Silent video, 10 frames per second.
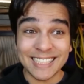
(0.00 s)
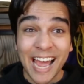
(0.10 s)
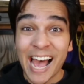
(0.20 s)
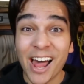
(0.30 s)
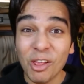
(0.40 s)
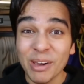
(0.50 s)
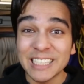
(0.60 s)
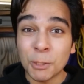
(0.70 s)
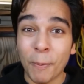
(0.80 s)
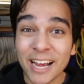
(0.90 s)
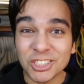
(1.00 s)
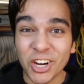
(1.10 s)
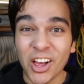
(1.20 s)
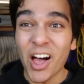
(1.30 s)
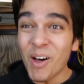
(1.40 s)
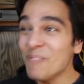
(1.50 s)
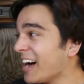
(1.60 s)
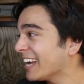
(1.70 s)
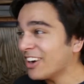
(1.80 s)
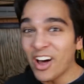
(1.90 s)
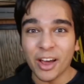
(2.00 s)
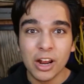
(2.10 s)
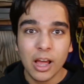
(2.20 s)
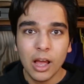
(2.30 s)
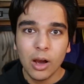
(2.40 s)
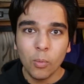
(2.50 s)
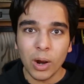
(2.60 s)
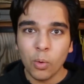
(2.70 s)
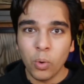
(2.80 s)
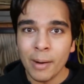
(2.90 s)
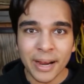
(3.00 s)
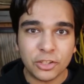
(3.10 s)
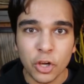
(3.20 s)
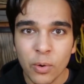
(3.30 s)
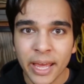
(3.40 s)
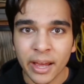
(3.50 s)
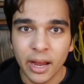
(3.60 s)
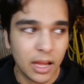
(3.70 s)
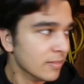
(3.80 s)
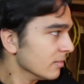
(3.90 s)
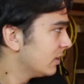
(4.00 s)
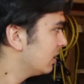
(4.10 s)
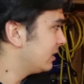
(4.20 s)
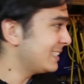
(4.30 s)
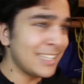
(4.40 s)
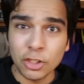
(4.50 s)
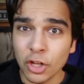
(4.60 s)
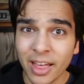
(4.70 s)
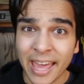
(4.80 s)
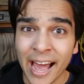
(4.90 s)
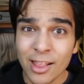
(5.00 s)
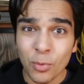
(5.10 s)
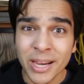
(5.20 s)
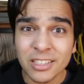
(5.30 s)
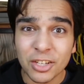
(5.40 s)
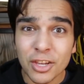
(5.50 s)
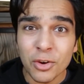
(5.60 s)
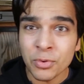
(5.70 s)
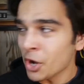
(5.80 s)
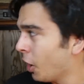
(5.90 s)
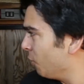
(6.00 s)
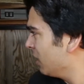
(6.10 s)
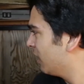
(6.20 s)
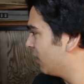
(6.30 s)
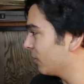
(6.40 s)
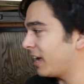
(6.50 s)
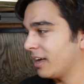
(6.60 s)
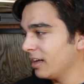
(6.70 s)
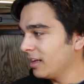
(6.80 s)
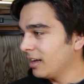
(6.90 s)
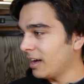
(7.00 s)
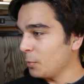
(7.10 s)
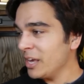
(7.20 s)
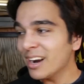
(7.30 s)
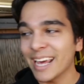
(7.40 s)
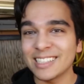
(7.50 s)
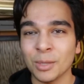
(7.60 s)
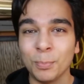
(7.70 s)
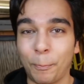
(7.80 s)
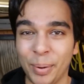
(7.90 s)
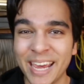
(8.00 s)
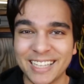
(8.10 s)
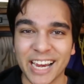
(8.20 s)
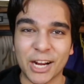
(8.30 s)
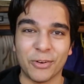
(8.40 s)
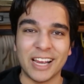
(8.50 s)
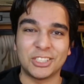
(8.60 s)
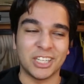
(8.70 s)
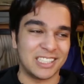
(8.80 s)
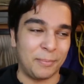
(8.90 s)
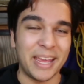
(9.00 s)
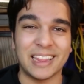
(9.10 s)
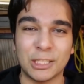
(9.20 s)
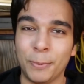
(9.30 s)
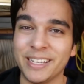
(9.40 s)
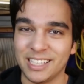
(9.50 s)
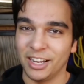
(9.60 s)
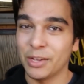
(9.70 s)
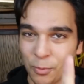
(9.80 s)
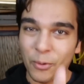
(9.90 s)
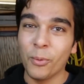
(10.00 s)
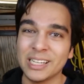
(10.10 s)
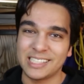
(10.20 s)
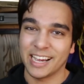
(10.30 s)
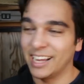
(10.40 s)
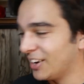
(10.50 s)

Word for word: is a Halloween special! Oh my god! What, what am I doing? Does this look like Halloween to you? No? Okay, we gotta get some big decorations and make this place look- one sec.